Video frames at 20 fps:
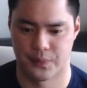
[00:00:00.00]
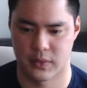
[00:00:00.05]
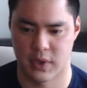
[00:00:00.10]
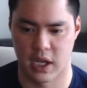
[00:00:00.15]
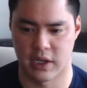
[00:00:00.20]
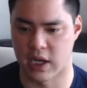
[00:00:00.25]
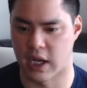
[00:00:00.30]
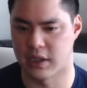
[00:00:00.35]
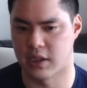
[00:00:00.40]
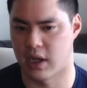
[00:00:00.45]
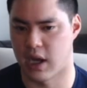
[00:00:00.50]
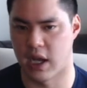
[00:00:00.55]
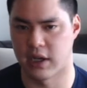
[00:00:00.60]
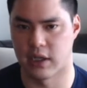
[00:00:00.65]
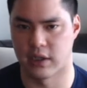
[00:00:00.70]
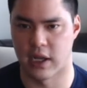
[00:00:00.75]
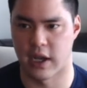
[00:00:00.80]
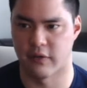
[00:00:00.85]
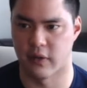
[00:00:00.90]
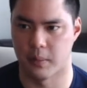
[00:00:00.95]
And I
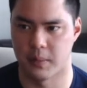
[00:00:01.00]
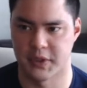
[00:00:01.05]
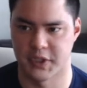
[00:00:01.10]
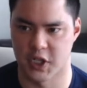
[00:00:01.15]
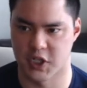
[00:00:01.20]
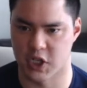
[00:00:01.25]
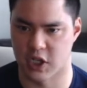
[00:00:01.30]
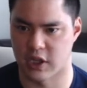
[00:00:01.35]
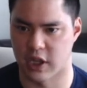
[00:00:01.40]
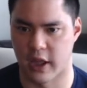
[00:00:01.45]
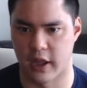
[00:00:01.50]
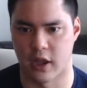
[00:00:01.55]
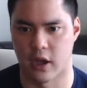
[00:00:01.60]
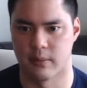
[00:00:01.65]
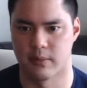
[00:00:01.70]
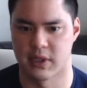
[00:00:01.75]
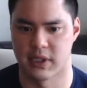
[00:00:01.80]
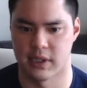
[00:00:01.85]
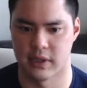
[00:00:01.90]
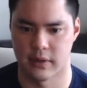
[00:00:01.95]
didn't have a position in that
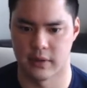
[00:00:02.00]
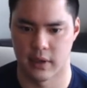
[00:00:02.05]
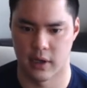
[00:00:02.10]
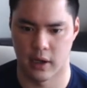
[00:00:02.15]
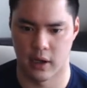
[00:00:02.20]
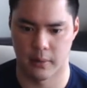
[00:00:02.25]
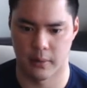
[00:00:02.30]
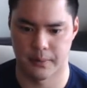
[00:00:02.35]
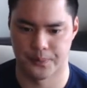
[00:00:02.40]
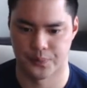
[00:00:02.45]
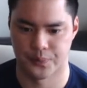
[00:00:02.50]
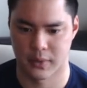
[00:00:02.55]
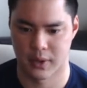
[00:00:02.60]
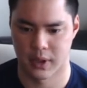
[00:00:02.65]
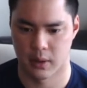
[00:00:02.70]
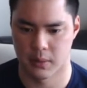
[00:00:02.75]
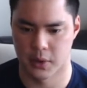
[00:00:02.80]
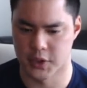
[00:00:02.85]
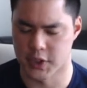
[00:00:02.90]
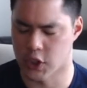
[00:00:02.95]
company.
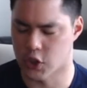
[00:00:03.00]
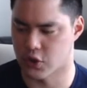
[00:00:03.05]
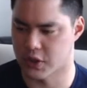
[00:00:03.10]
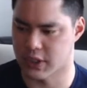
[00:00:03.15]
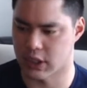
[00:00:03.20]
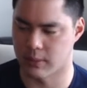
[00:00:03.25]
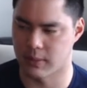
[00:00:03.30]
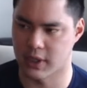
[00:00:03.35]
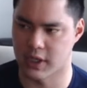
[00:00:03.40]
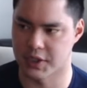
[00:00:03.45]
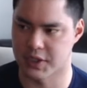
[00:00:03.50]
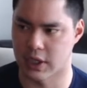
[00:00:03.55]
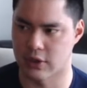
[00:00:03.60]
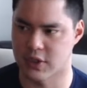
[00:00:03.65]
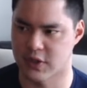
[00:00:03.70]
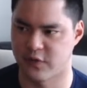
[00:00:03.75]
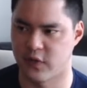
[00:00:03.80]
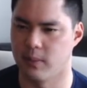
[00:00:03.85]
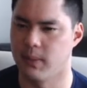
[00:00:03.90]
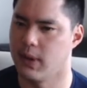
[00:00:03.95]
It was interesting because I
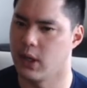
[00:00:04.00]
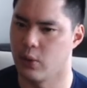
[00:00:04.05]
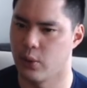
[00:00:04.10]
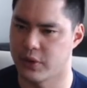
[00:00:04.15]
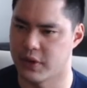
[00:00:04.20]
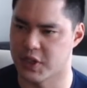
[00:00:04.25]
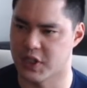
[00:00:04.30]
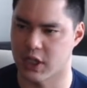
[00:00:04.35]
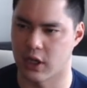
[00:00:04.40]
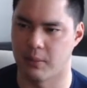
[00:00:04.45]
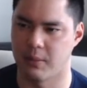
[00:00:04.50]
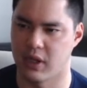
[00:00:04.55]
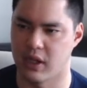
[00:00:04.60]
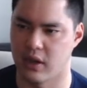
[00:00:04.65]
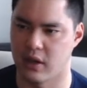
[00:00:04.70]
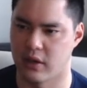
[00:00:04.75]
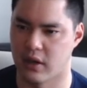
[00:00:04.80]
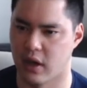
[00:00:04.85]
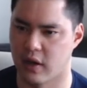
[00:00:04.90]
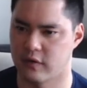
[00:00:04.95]
was familiar with this company
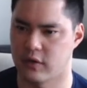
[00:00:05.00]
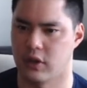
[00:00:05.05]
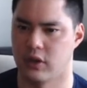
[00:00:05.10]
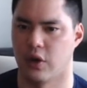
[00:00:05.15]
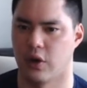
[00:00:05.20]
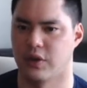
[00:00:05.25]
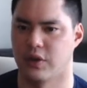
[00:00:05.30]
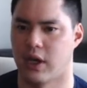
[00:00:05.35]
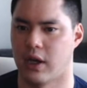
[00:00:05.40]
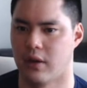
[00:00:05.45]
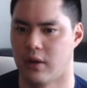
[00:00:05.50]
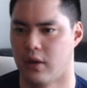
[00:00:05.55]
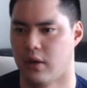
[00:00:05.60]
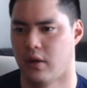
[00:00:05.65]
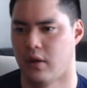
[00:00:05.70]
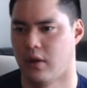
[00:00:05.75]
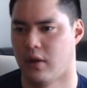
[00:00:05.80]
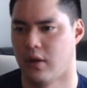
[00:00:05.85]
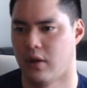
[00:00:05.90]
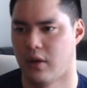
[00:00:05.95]
enough to know that
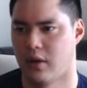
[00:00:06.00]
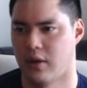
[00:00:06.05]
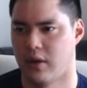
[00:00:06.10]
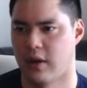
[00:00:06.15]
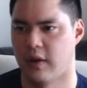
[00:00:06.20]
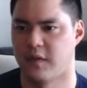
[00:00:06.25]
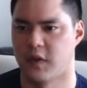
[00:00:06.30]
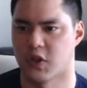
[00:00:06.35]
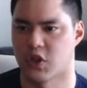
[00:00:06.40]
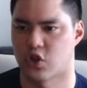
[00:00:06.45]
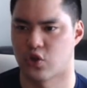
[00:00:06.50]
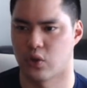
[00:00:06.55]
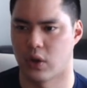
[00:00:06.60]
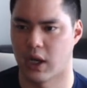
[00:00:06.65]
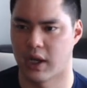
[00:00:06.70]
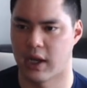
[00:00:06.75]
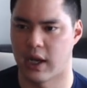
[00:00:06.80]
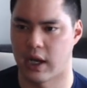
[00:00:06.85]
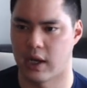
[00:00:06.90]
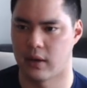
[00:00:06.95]
if this
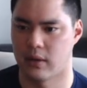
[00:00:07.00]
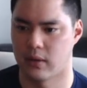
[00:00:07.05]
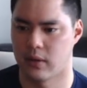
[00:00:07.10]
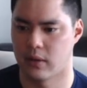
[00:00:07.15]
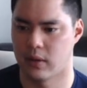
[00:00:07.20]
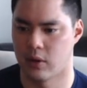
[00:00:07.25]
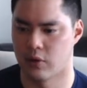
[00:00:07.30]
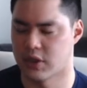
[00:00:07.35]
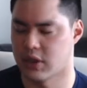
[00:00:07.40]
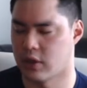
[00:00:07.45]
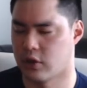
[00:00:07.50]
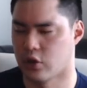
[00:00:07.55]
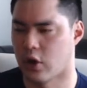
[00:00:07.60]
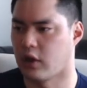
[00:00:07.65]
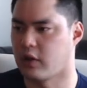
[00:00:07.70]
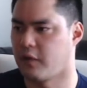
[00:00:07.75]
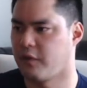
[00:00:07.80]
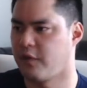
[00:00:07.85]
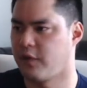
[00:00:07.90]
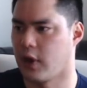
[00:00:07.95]
drug it was a
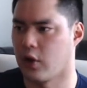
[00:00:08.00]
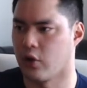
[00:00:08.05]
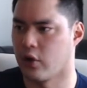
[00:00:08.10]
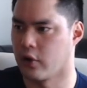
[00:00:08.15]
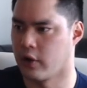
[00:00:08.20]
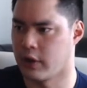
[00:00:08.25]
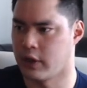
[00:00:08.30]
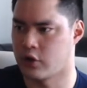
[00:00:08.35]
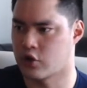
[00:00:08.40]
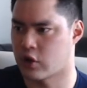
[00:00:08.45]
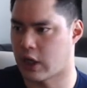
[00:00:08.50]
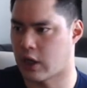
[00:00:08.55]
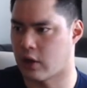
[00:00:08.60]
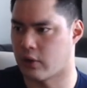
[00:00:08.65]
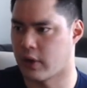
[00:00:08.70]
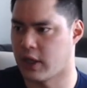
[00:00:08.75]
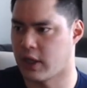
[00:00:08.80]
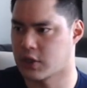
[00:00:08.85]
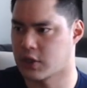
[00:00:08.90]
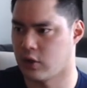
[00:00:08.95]
non-inferiority trial,
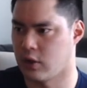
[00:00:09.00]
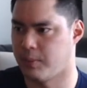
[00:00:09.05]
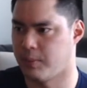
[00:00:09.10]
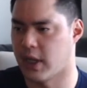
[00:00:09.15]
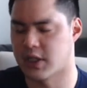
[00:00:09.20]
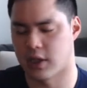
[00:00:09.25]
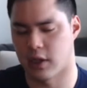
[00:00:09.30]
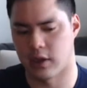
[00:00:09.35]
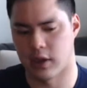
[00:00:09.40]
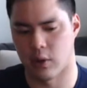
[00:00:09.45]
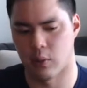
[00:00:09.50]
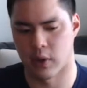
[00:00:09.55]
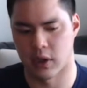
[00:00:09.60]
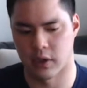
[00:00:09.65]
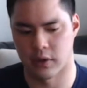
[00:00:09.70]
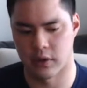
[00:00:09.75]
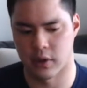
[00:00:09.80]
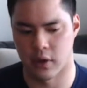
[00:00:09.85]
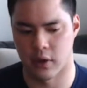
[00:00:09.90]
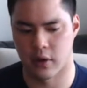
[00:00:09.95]
right? So they
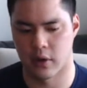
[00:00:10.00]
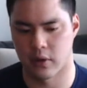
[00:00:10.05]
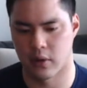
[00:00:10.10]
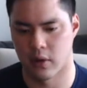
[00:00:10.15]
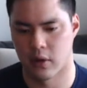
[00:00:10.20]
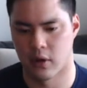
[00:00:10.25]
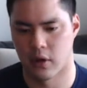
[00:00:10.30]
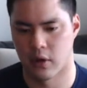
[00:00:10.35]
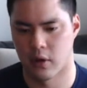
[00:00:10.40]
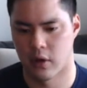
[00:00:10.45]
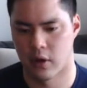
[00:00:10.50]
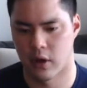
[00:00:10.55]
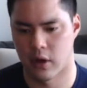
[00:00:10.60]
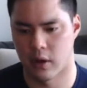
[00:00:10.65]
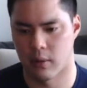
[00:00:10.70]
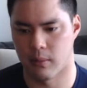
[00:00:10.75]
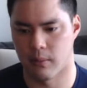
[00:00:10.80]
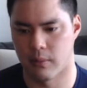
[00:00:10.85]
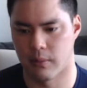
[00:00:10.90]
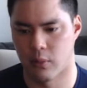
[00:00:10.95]
wanted their
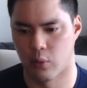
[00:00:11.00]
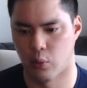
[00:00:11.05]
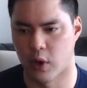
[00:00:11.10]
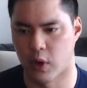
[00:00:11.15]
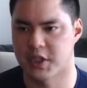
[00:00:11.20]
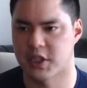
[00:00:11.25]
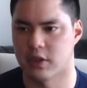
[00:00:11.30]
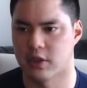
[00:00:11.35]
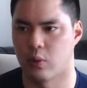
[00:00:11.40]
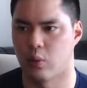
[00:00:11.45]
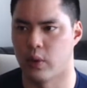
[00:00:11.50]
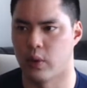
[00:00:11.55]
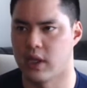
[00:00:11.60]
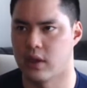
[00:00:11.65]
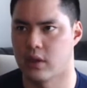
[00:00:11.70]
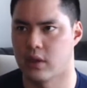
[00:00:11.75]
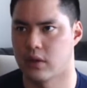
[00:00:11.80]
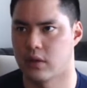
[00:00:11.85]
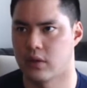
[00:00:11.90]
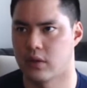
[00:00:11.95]
once a
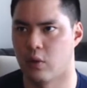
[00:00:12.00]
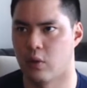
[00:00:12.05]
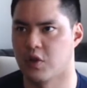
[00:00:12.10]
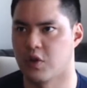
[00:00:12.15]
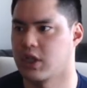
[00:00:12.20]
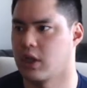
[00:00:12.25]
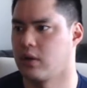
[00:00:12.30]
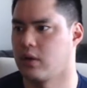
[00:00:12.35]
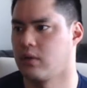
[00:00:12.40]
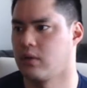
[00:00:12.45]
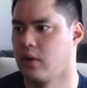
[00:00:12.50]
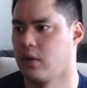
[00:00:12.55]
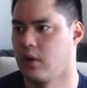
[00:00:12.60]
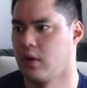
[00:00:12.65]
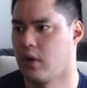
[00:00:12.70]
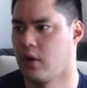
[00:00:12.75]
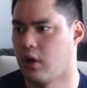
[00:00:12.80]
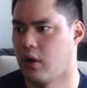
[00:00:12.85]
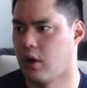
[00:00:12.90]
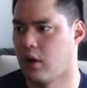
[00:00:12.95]
week dosing
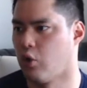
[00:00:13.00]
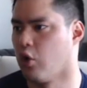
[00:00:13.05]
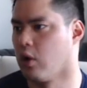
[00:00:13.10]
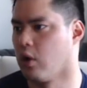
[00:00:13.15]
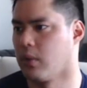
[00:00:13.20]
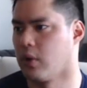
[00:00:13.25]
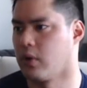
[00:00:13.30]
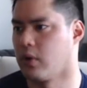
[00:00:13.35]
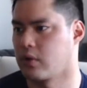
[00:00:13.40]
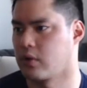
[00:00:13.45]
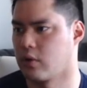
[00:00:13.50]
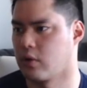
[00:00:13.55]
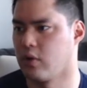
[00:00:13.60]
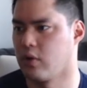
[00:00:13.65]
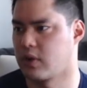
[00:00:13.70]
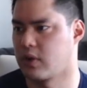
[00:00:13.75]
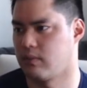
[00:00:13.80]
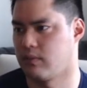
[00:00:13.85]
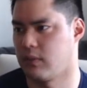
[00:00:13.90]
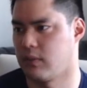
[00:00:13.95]
a hormone
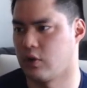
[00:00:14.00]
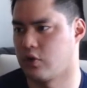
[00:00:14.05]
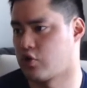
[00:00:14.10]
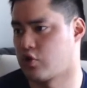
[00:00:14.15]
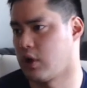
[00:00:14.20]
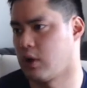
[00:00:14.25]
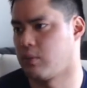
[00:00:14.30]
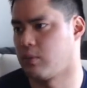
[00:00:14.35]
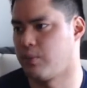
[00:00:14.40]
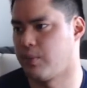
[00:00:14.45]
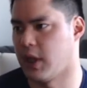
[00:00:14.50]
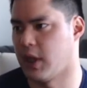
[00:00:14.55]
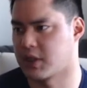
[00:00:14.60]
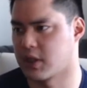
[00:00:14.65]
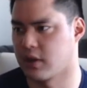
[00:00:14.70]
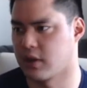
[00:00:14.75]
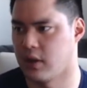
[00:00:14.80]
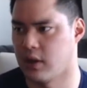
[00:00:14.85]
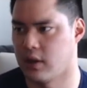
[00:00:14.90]
growth drug, basically,